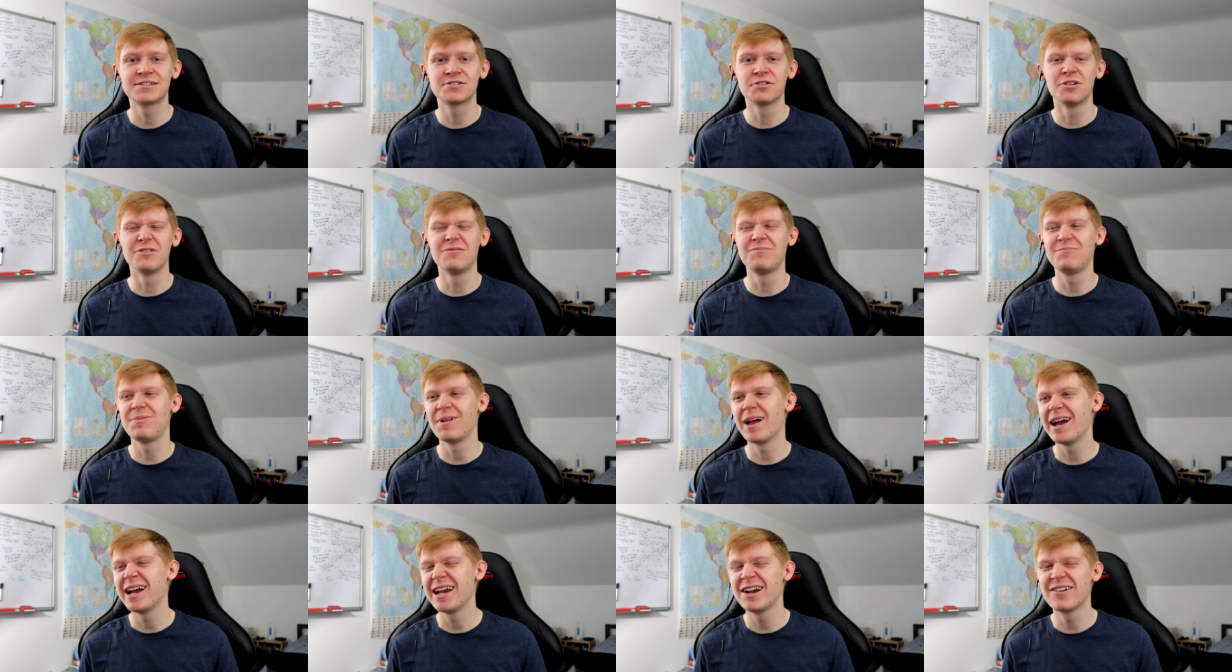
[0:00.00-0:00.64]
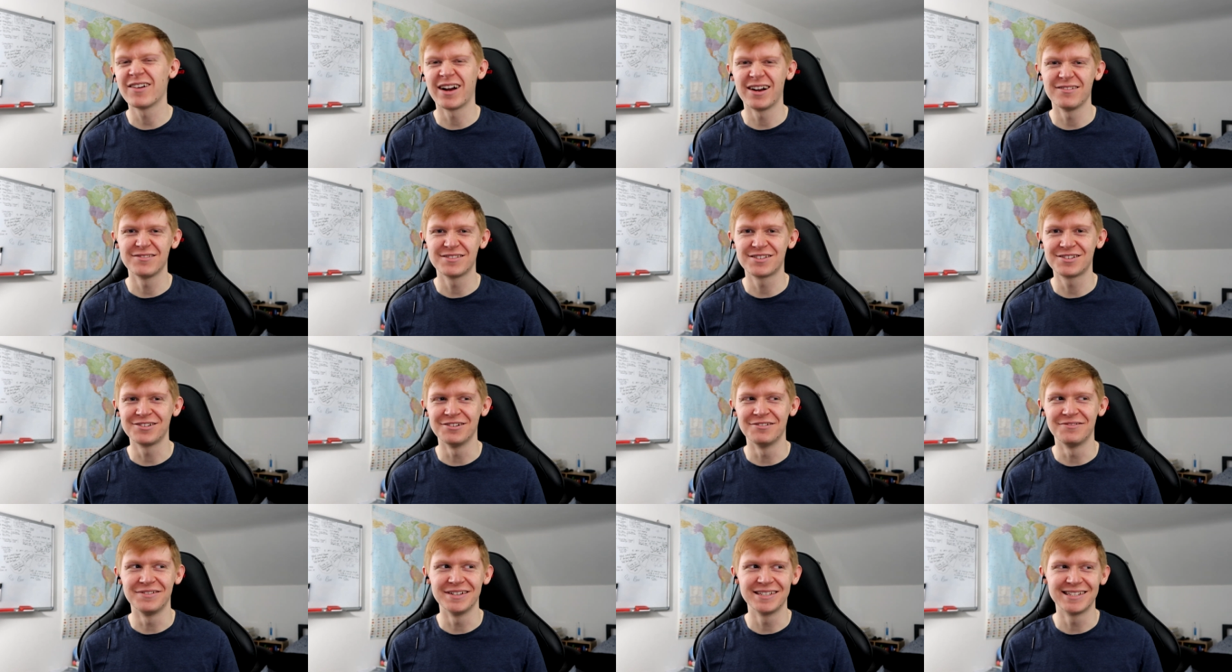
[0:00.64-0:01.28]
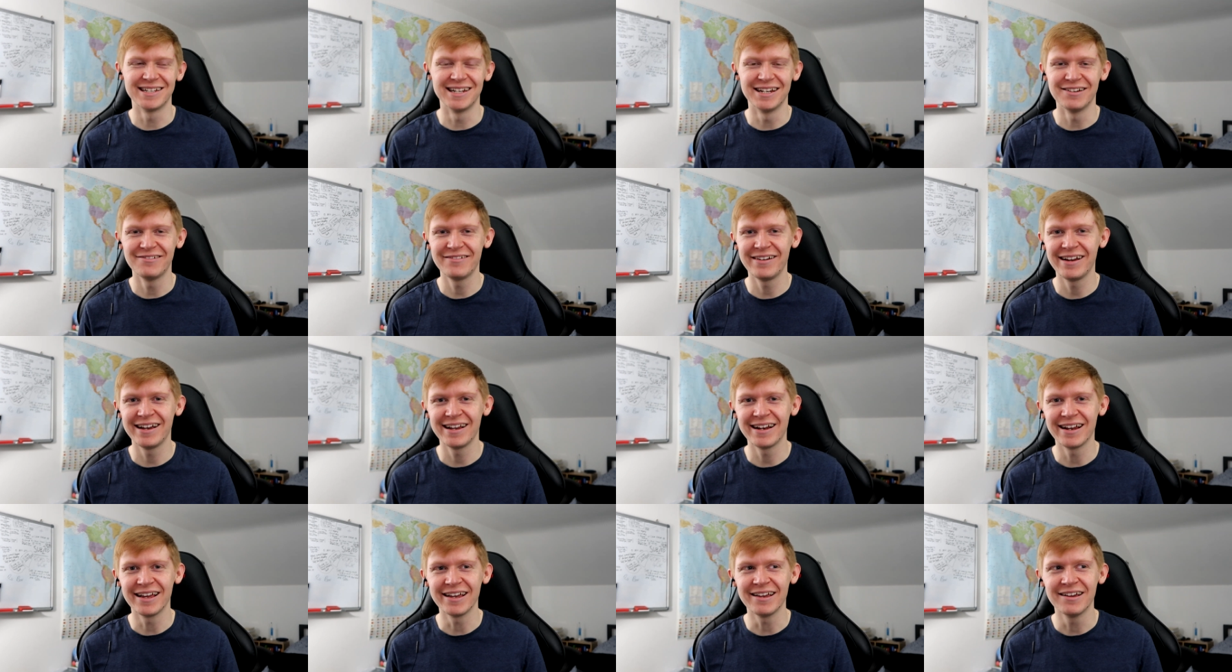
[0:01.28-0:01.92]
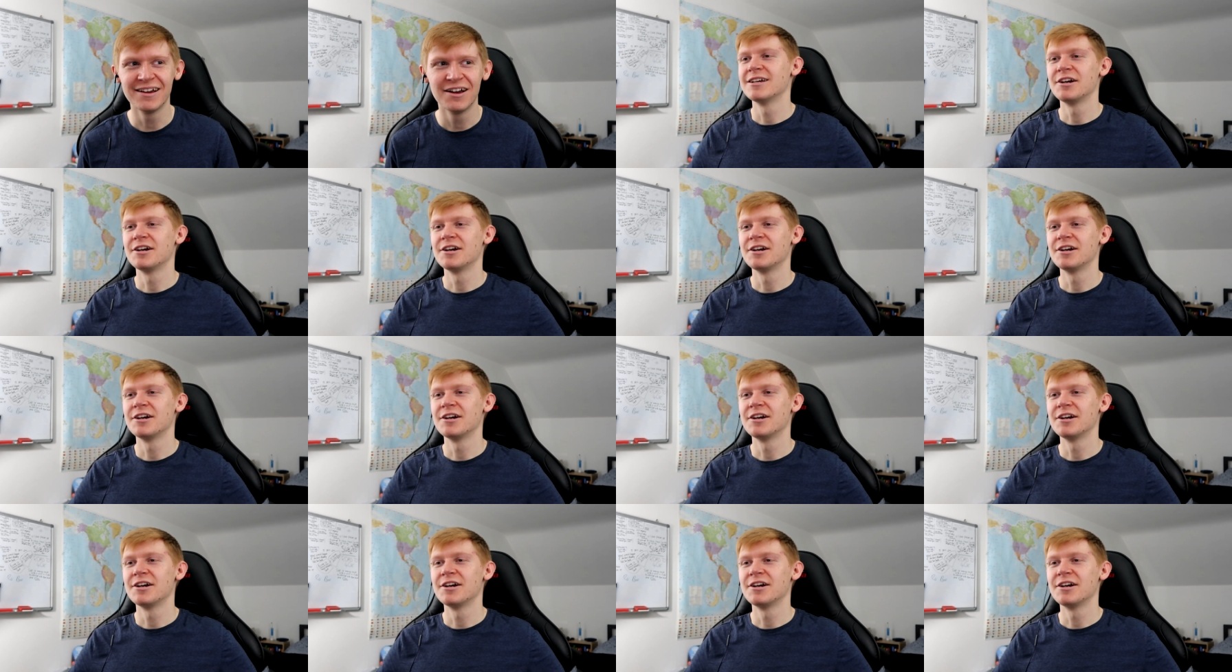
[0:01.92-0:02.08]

It's sort of playground stuff, isn't it, really?